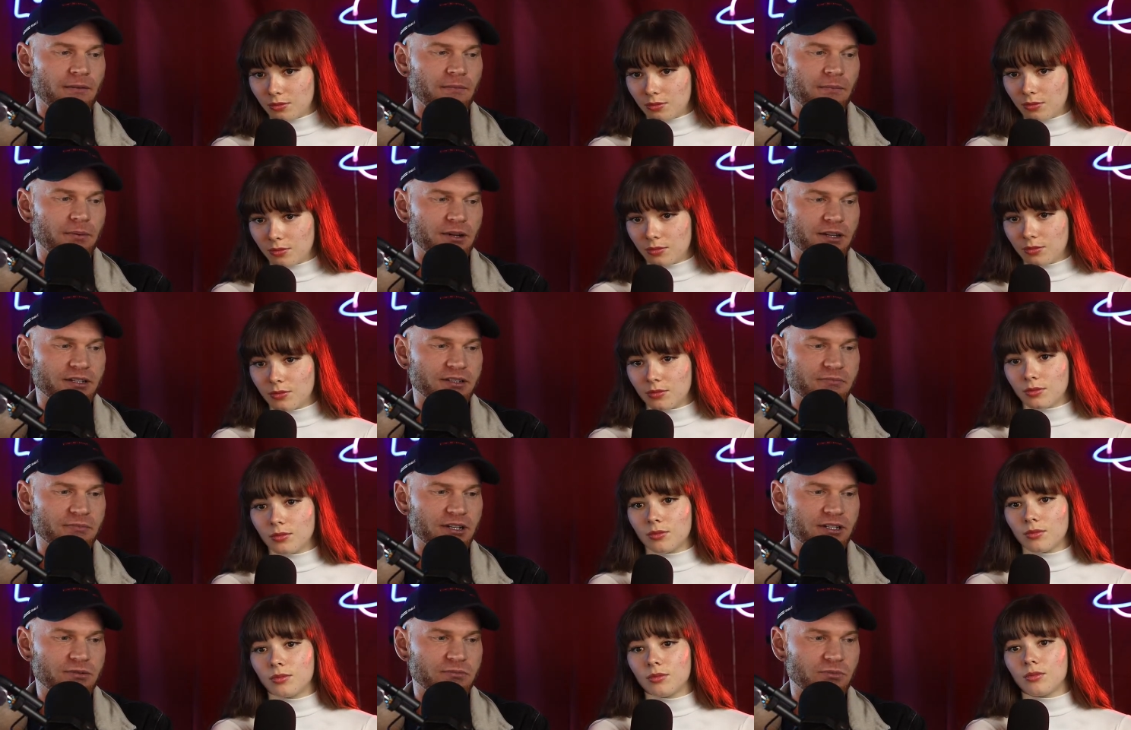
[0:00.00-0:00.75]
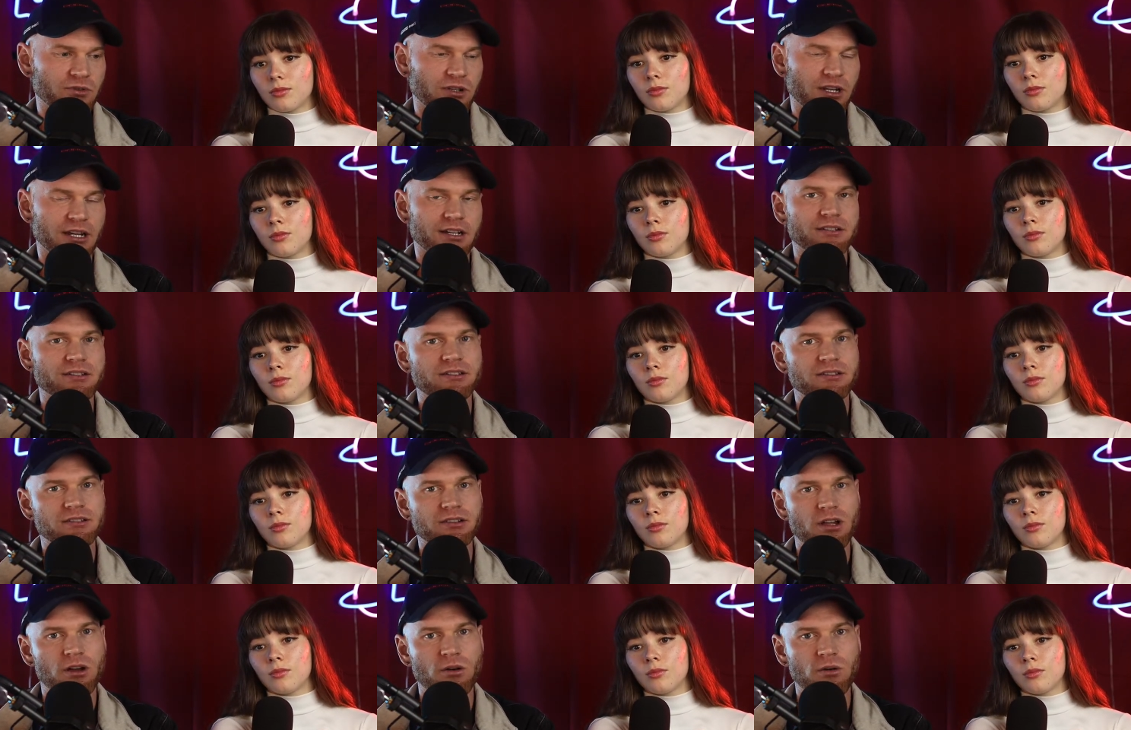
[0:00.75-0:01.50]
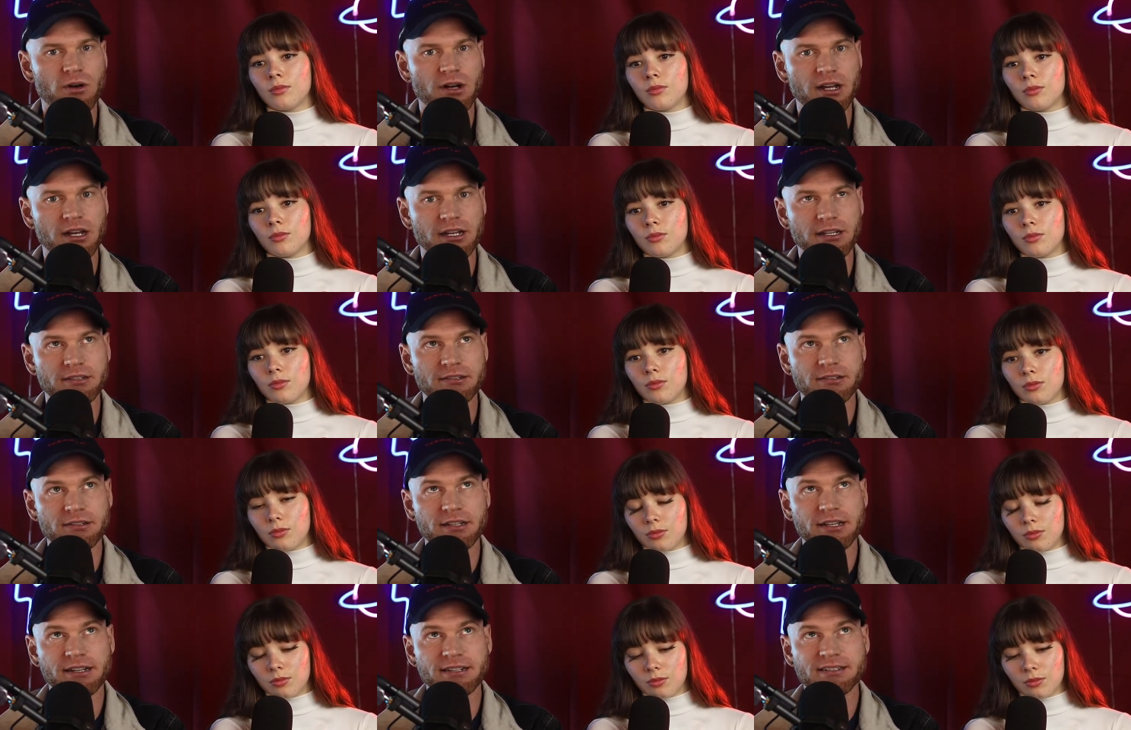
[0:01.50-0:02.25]
Speaker 1: but it's much more like slower. It's
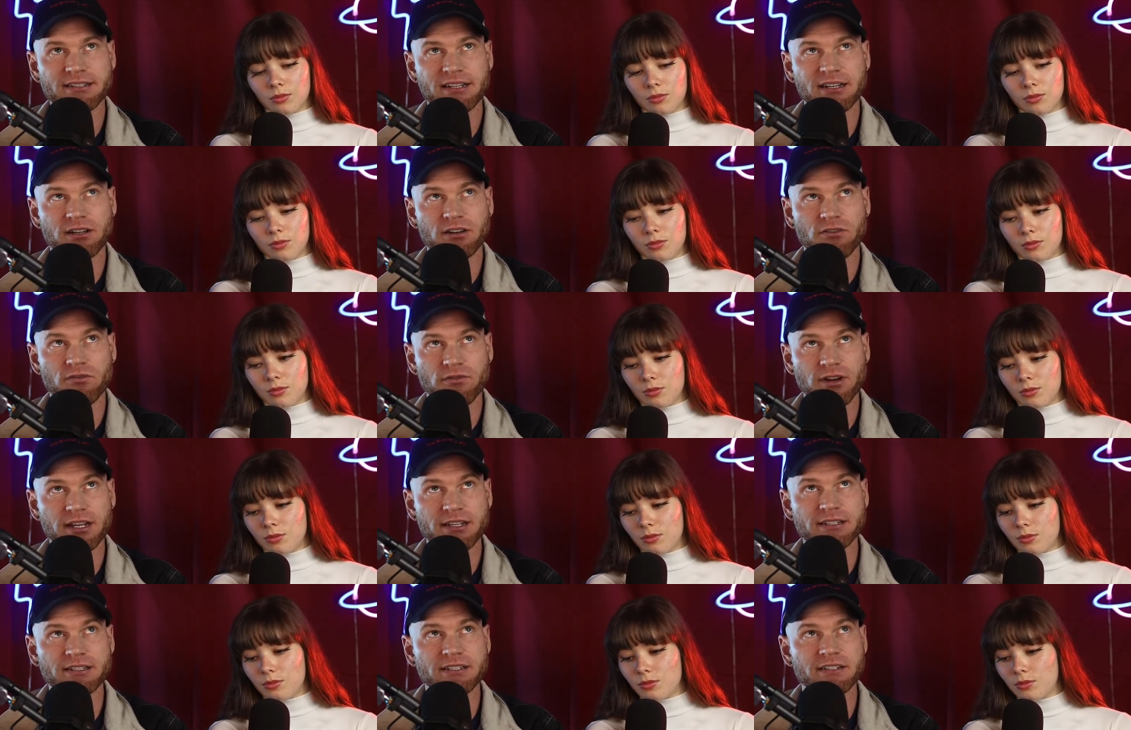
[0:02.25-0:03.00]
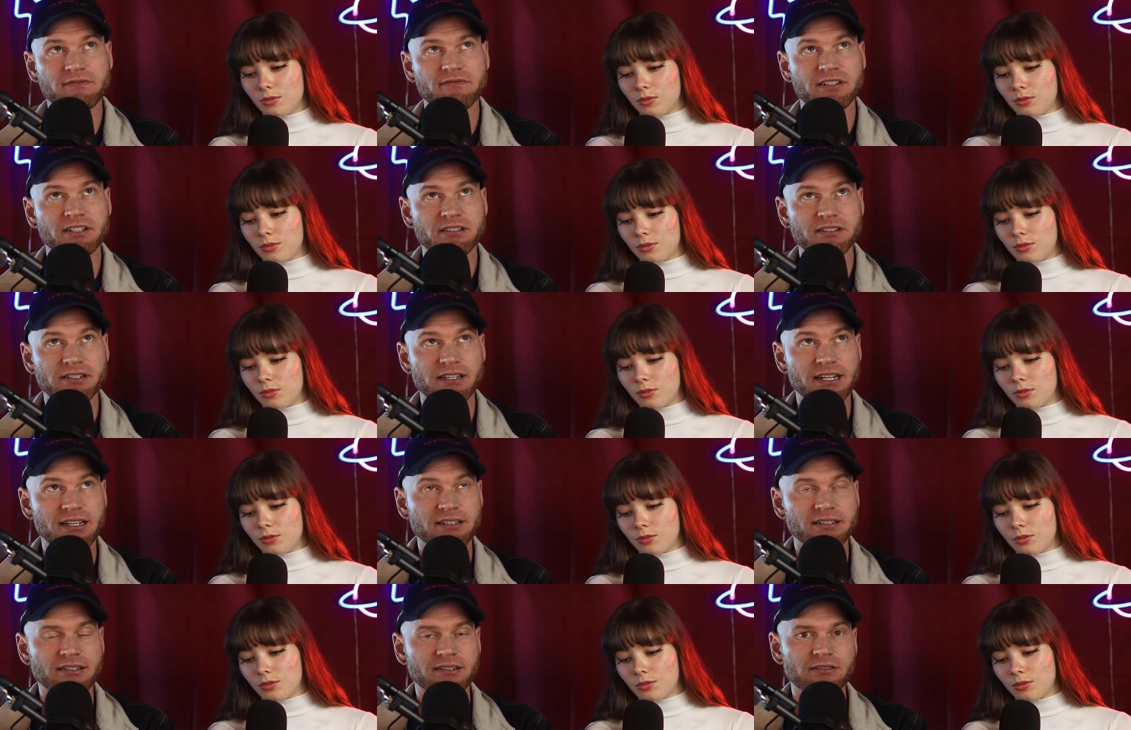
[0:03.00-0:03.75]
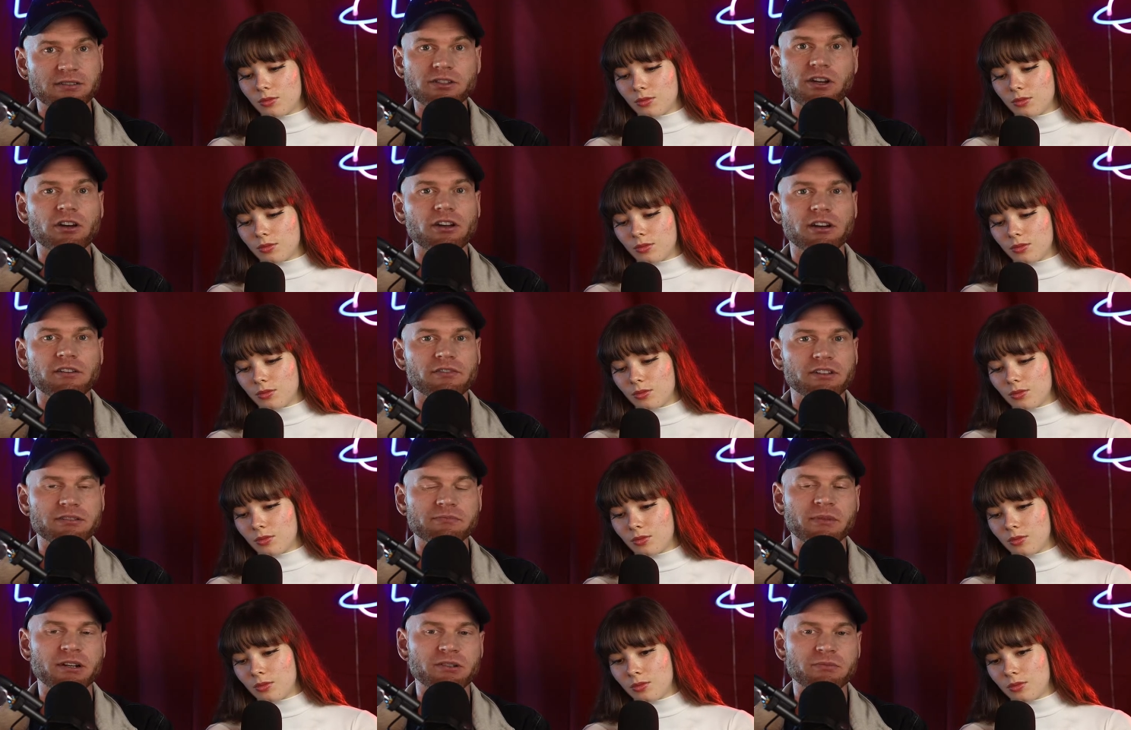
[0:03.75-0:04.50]
less aggressive. It's less assertive.
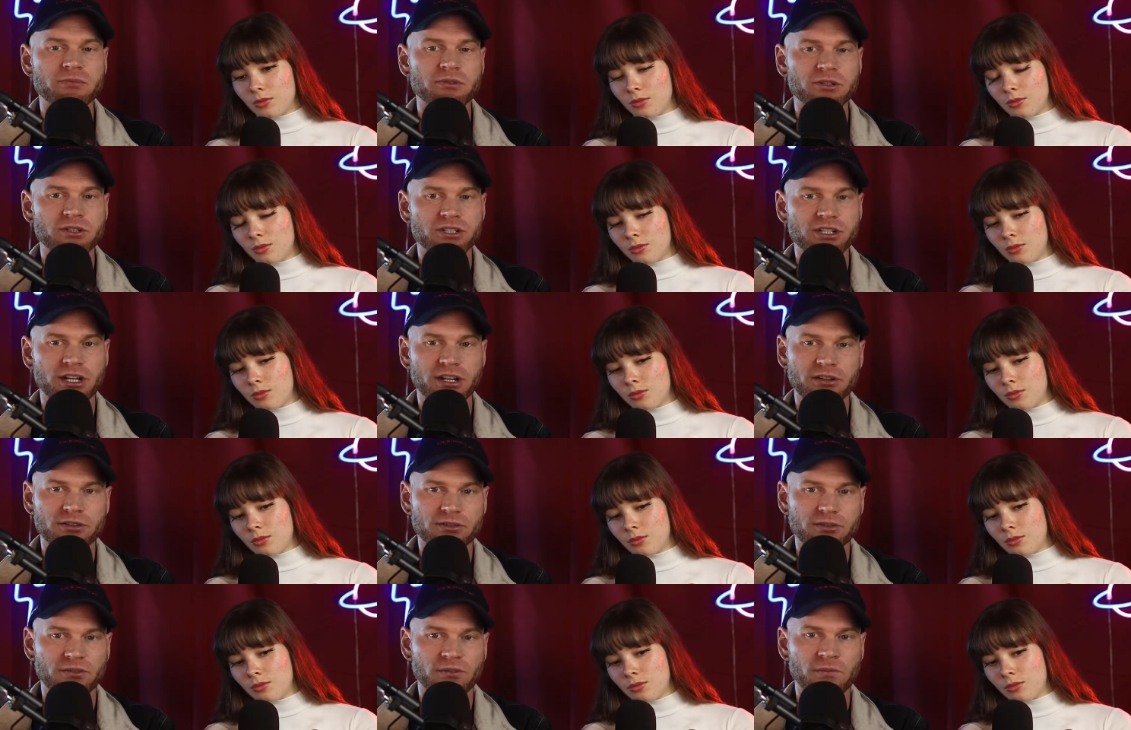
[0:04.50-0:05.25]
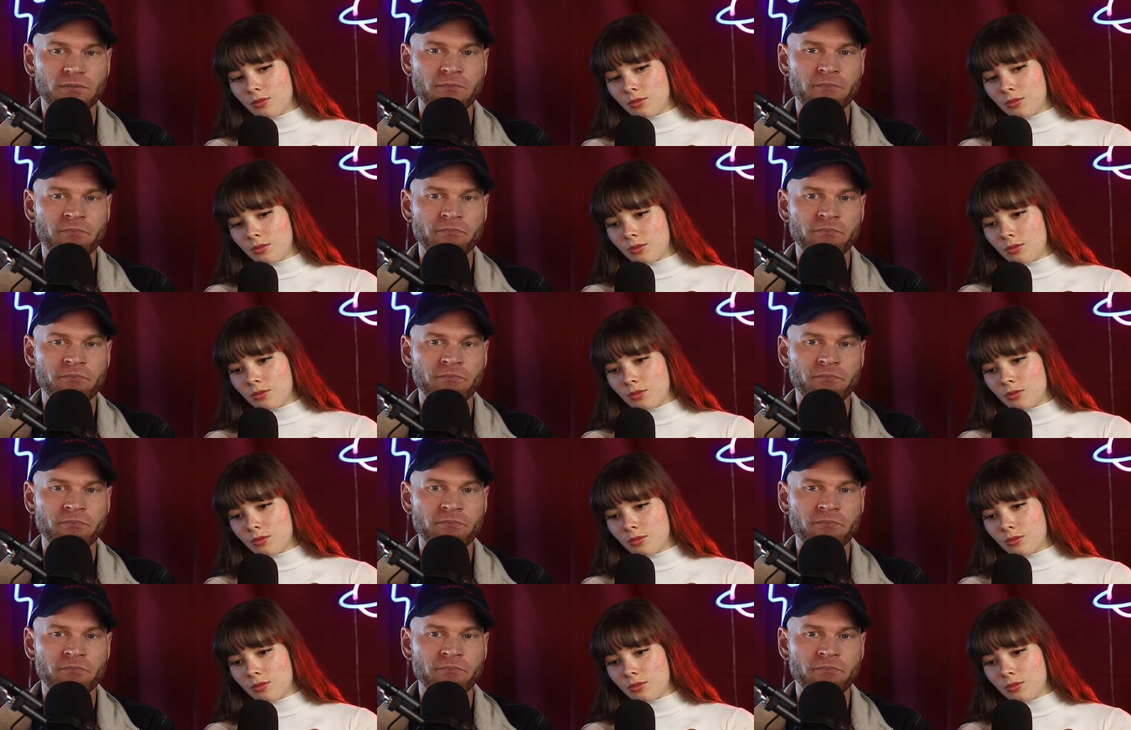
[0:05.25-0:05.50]
It's much more gentle.